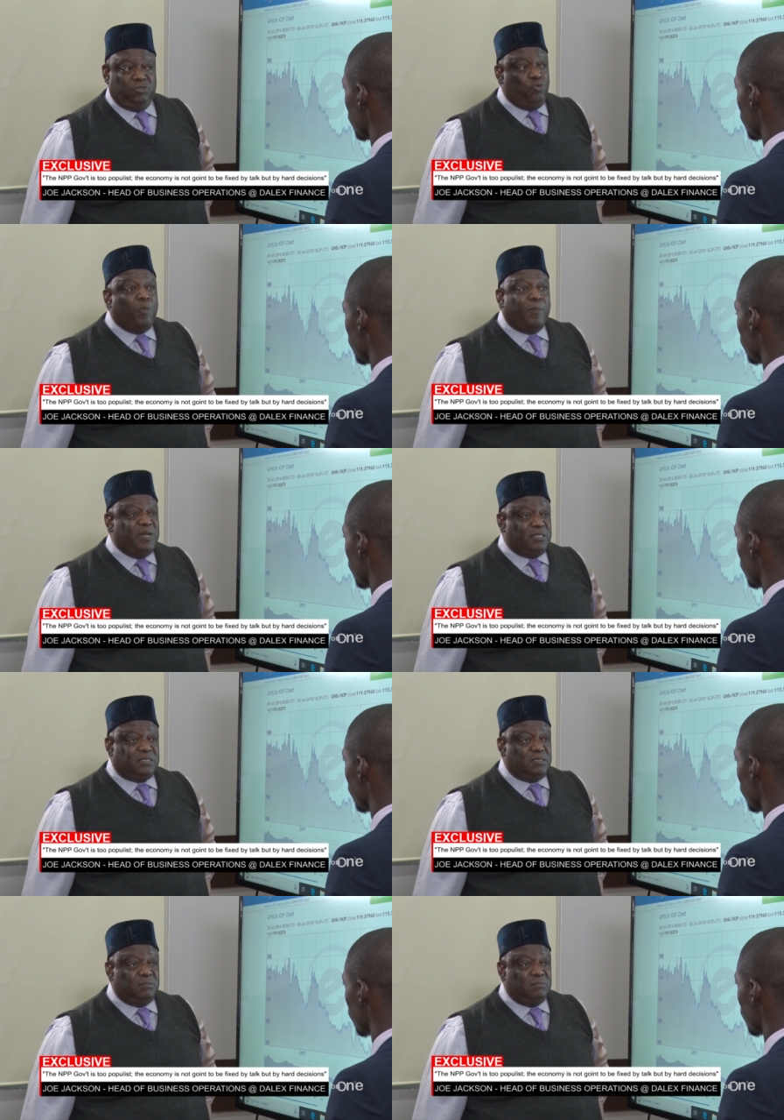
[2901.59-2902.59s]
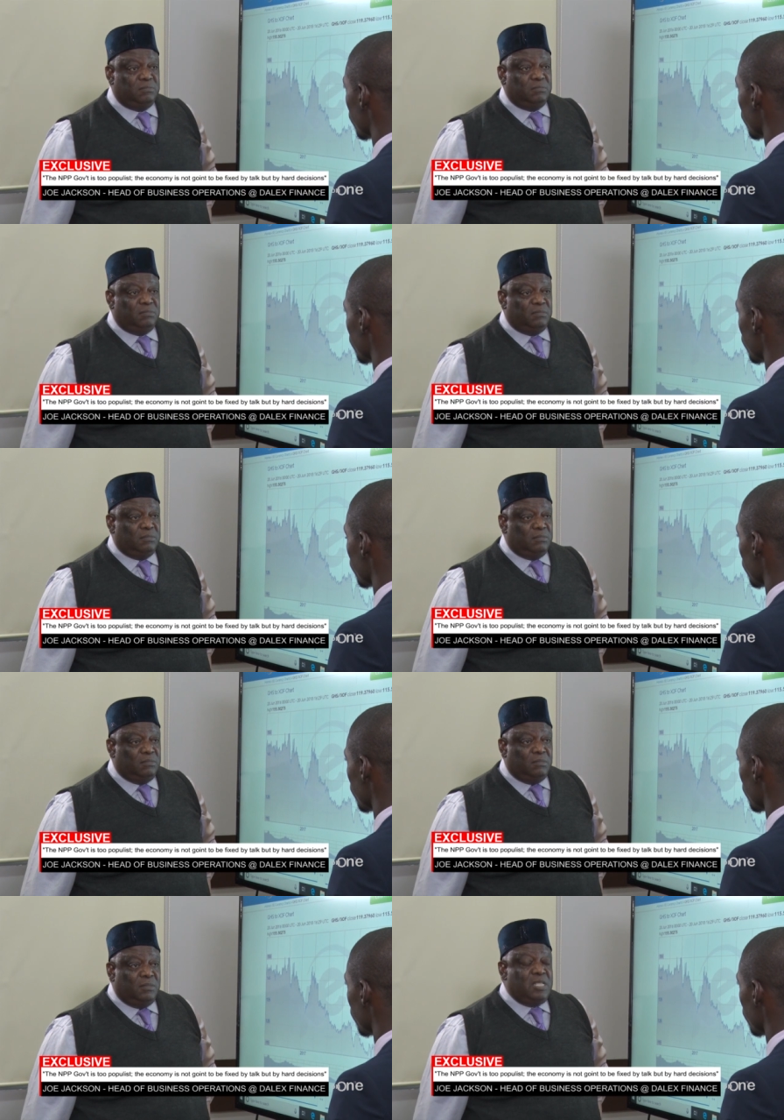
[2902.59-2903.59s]
Too populist.
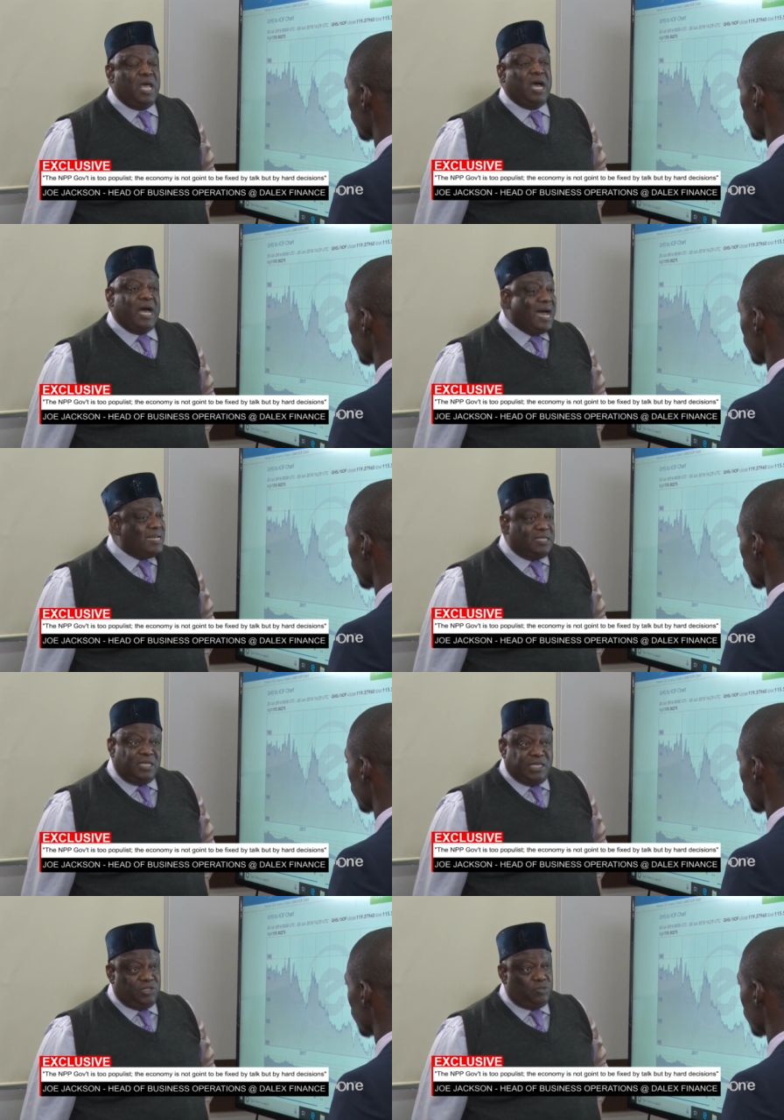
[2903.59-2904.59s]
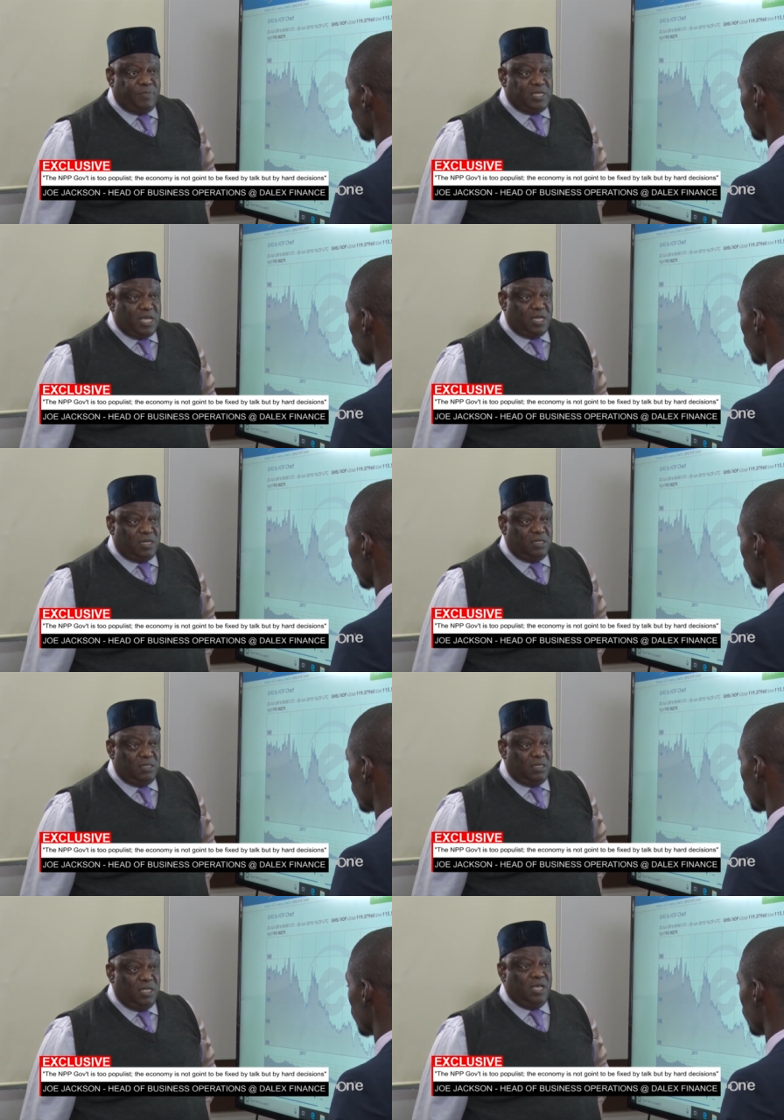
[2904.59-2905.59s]
There are hard decisions to be taken.
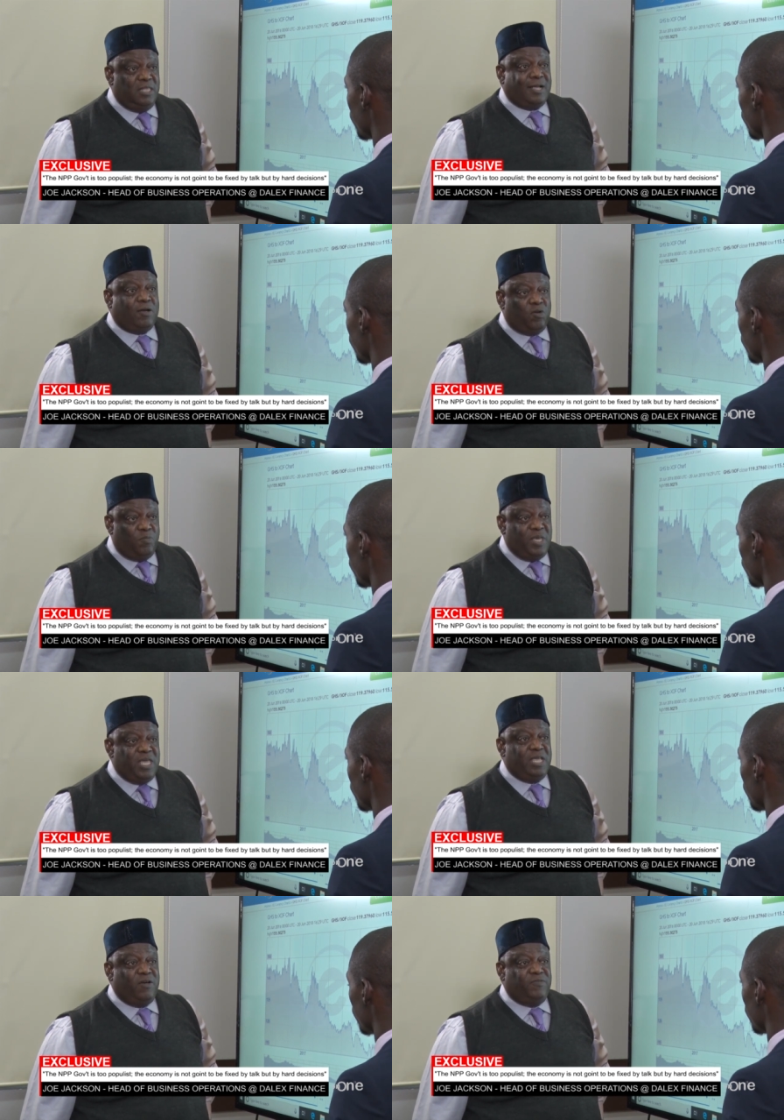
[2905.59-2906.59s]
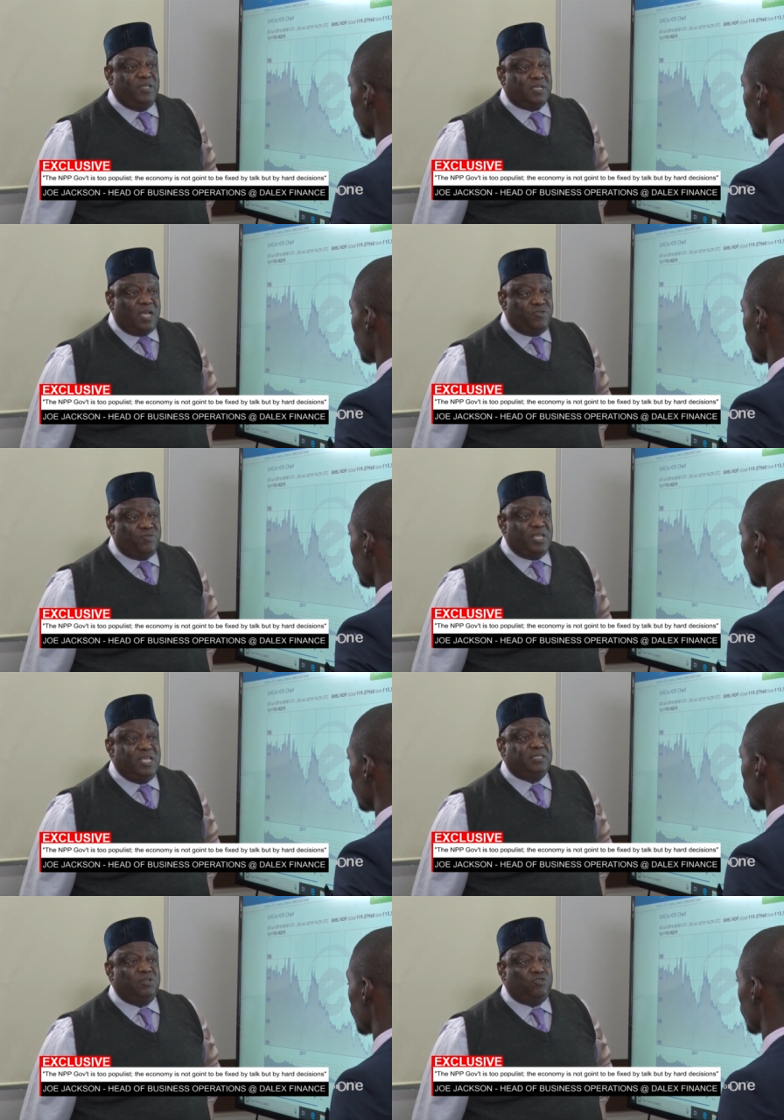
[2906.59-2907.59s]
The economy of this country
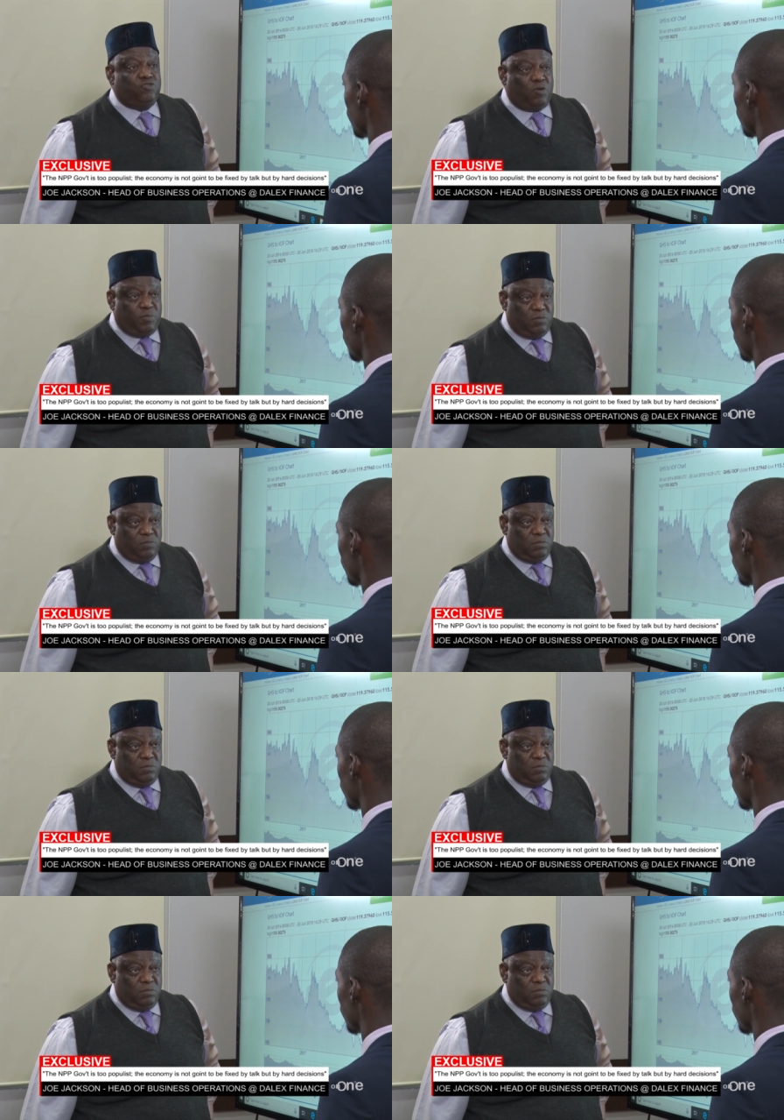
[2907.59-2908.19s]
is in trouble.